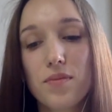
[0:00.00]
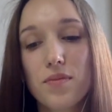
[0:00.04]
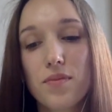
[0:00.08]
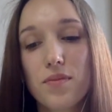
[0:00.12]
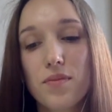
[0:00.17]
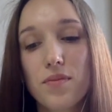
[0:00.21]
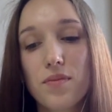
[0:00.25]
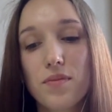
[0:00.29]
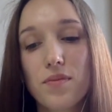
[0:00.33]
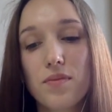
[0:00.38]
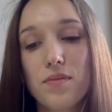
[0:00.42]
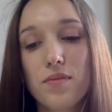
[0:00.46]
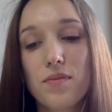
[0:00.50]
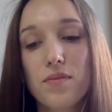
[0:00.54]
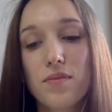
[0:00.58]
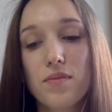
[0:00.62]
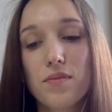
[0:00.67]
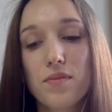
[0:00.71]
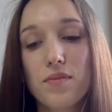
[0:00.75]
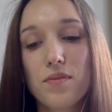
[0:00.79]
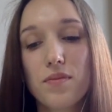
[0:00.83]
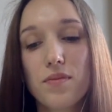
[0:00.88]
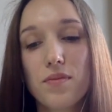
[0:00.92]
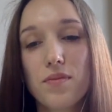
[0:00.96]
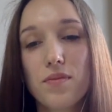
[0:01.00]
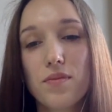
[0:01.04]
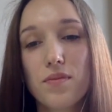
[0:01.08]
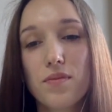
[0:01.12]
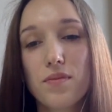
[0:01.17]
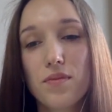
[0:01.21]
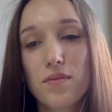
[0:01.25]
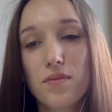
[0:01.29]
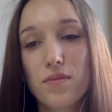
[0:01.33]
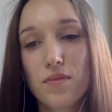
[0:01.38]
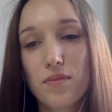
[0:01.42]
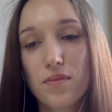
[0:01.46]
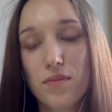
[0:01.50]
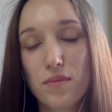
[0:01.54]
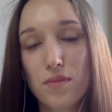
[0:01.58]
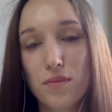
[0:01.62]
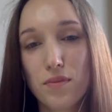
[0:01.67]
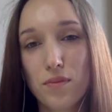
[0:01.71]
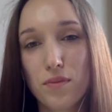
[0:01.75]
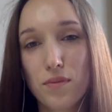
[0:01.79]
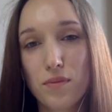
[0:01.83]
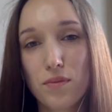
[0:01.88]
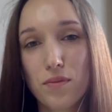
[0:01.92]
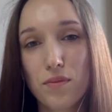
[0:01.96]

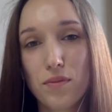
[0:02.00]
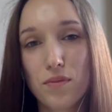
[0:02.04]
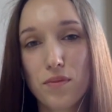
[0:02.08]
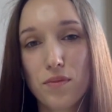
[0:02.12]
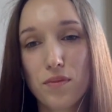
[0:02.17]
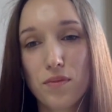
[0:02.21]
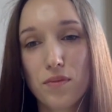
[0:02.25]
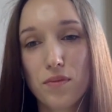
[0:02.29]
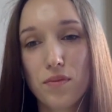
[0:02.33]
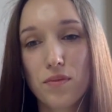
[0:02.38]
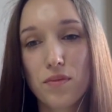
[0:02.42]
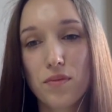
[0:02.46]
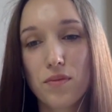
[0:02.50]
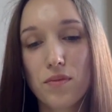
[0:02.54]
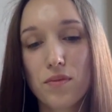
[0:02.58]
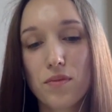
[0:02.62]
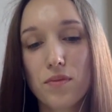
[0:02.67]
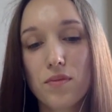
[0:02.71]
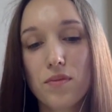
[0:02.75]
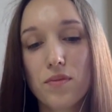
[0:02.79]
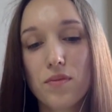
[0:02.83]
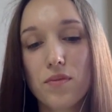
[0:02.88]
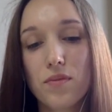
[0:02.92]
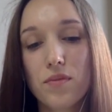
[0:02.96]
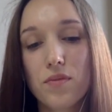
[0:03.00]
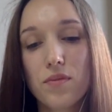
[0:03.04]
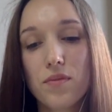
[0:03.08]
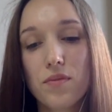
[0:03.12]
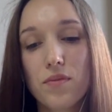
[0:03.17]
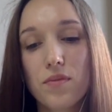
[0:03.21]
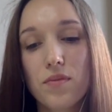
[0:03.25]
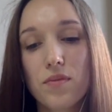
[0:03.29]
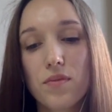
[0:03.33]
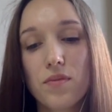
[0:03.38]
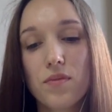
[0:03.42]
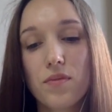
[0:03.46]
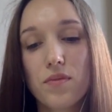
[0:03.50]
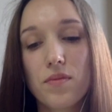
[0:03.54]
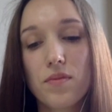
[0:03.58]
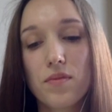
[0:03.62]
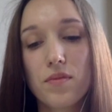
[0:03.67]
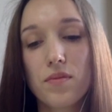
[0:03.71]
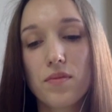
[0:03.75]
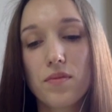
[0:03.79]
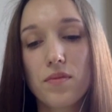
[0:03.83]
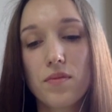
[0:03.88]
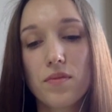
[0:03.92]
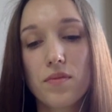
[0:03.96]

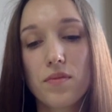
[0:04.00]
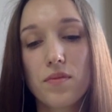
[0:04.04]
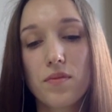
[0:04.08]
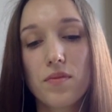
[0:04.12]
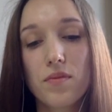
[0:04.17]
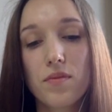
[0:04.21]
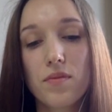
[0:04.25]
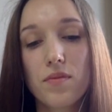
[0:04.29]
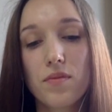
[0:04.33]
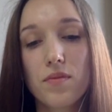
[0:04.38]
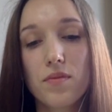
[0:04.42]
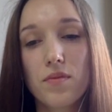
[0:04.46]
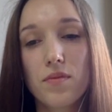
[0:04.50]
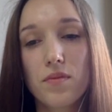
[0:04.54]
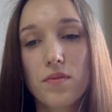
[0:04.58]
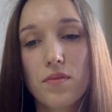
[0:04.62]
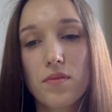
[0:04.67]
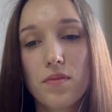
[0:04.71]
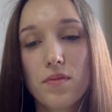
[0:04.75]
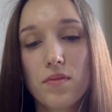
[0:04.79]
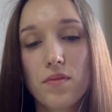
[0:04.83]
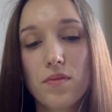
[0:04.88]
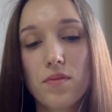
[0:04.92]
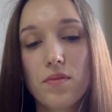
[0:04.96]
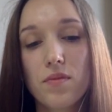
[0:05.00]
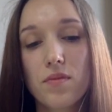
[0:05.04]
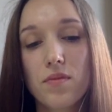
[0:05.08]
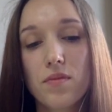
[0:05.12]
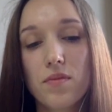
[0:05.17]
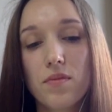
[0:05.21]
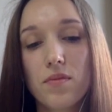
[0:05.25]
(silent)